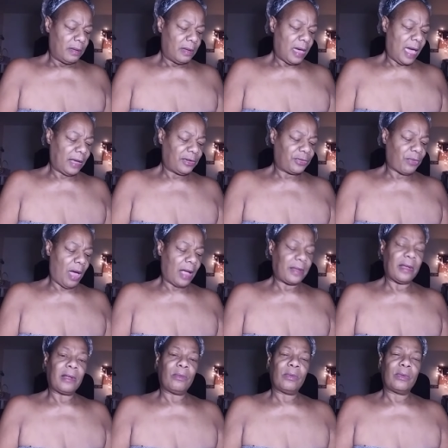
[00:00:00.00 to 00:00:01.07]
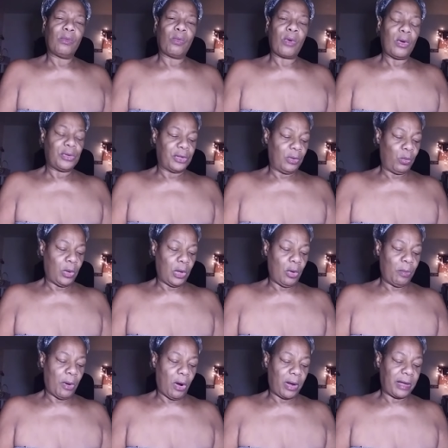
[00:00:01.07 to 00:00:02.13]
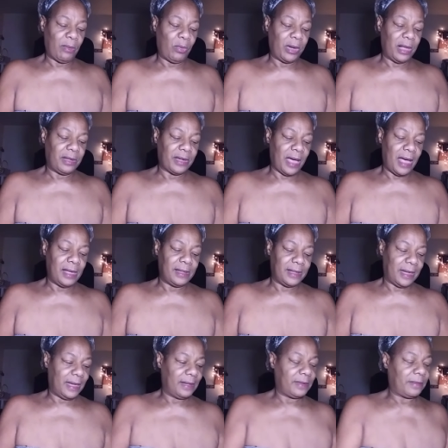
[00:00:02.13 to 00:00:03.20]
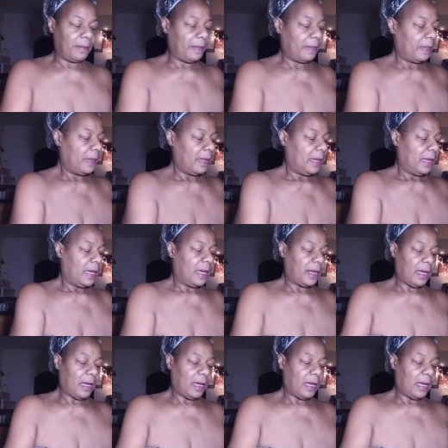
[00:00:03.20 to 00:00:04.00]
extract that grows in the willow bark, and what it does is it